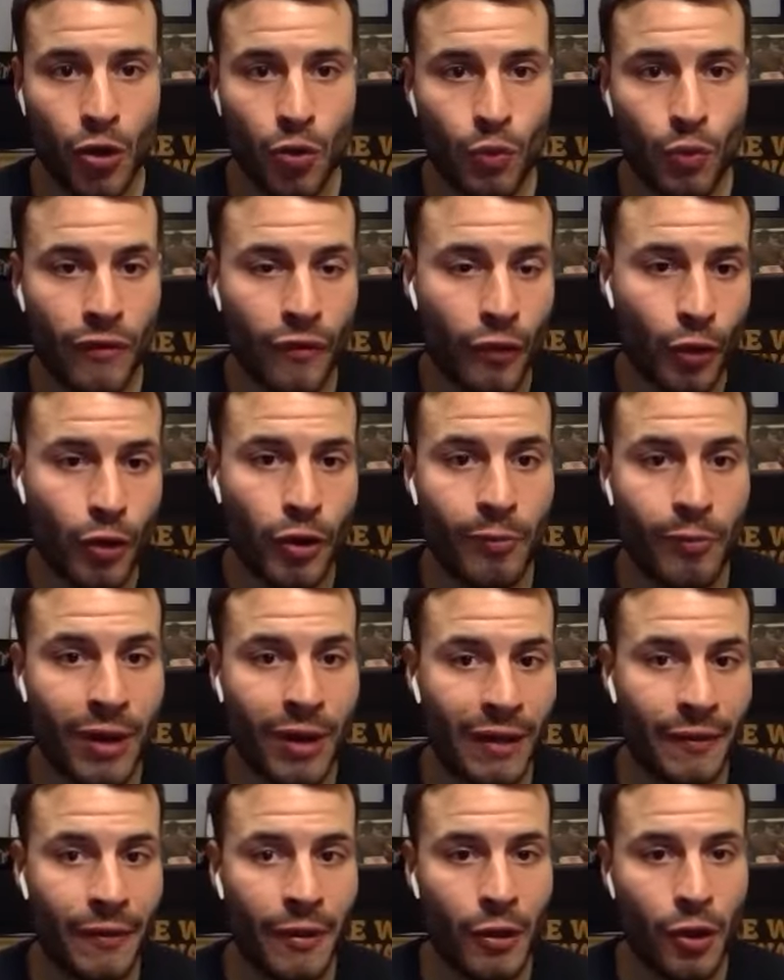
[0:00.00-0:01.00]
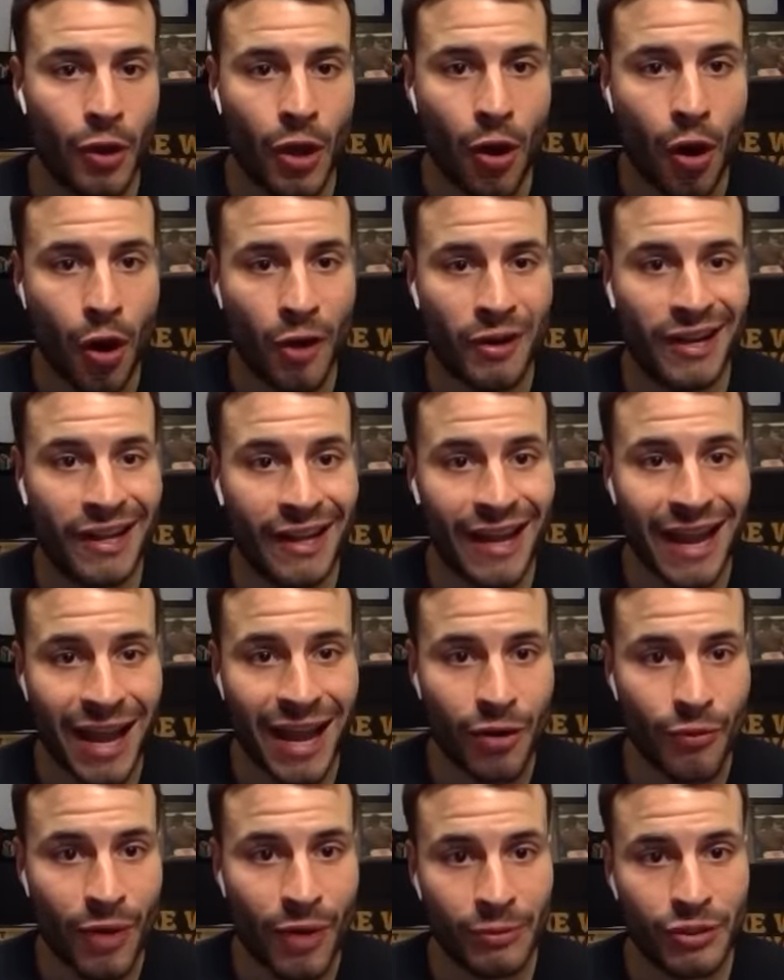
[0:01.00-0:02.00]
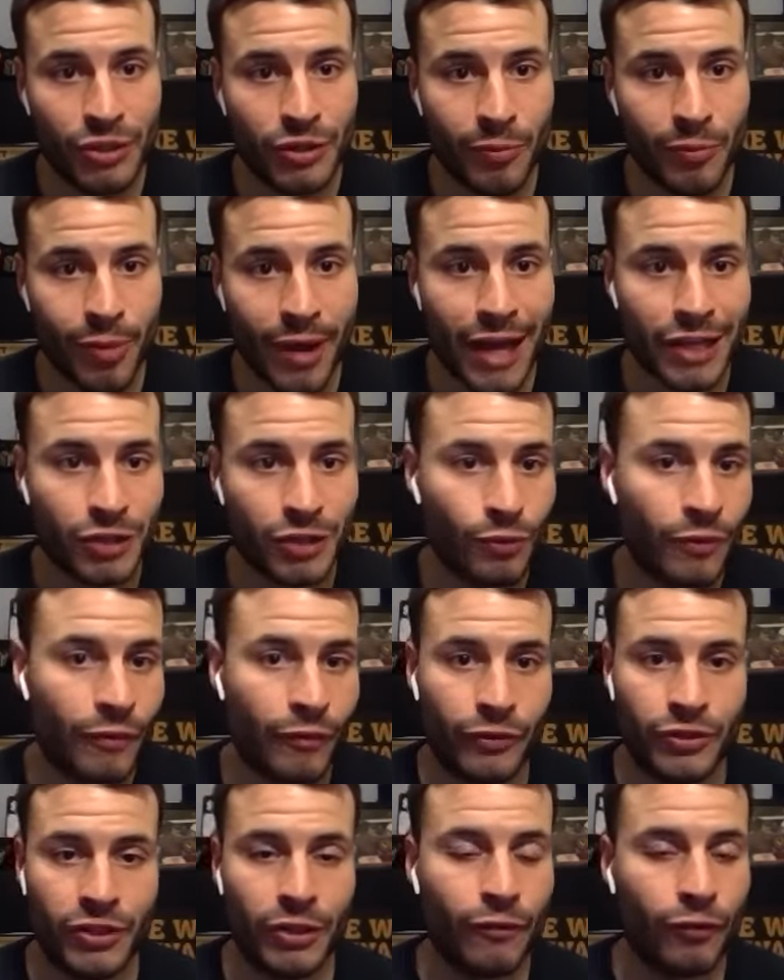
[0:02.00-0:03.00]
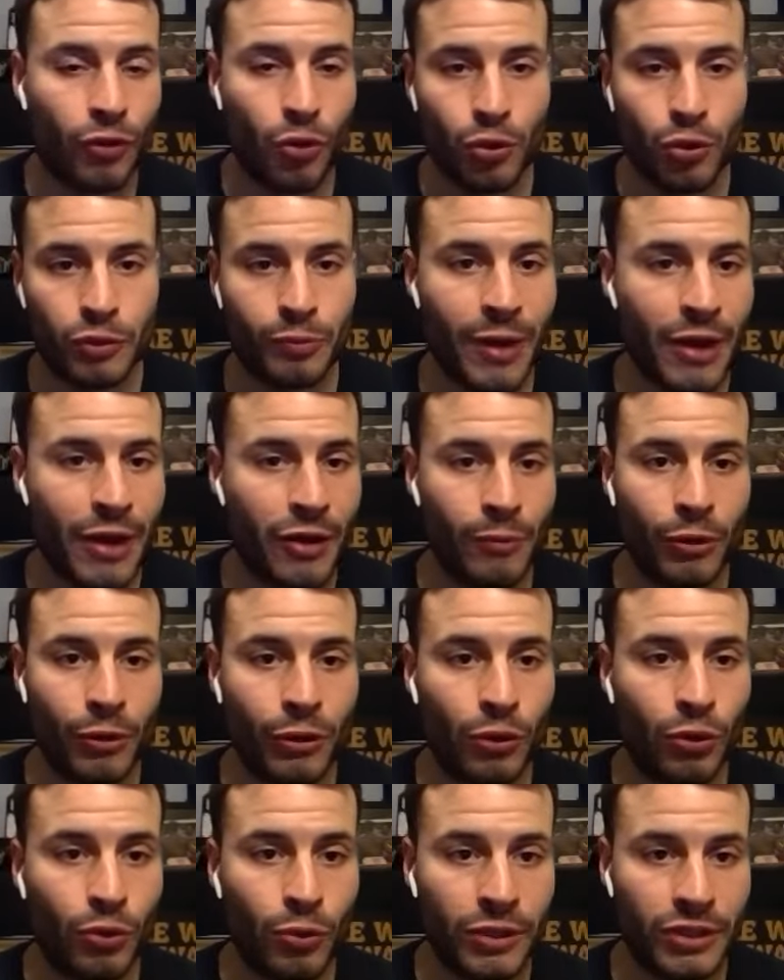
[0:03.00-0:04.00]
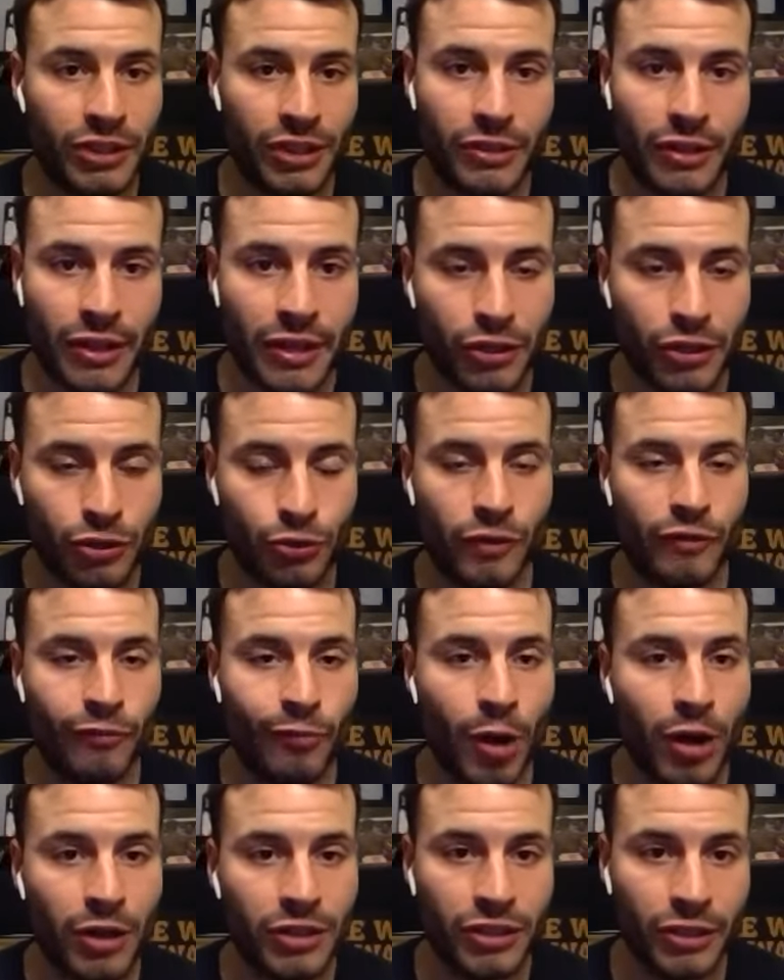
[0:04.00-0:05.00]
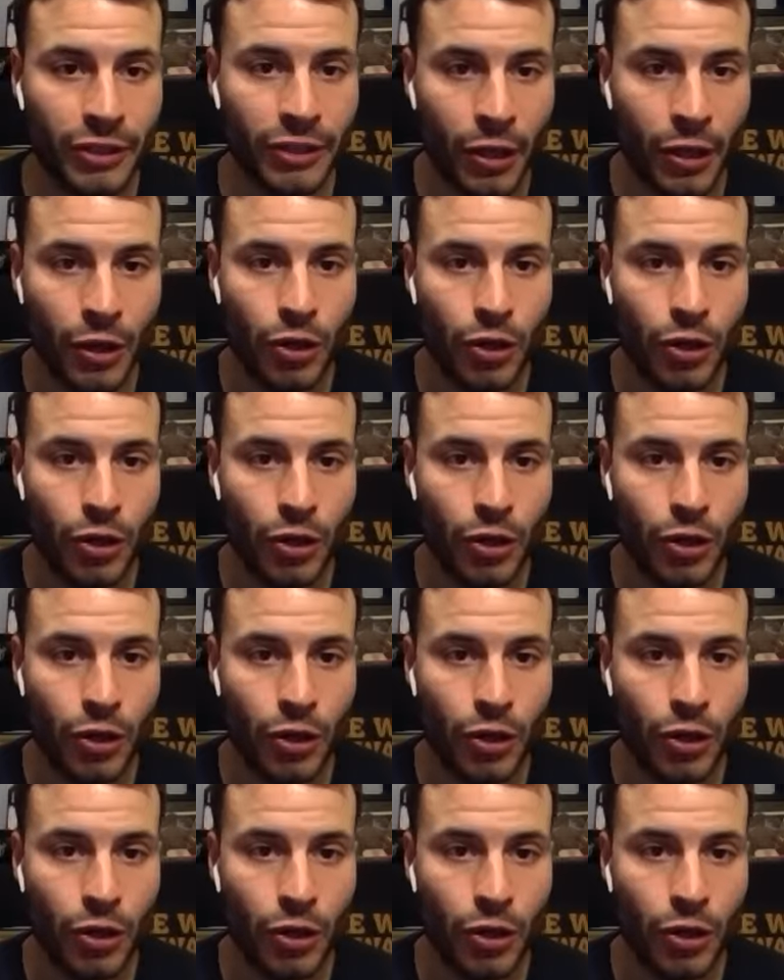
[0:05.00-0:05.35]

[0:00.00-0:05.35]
We've heard about hardening hand wraps in the past, and we've seen, of course, Panama Lewis in the history of boxing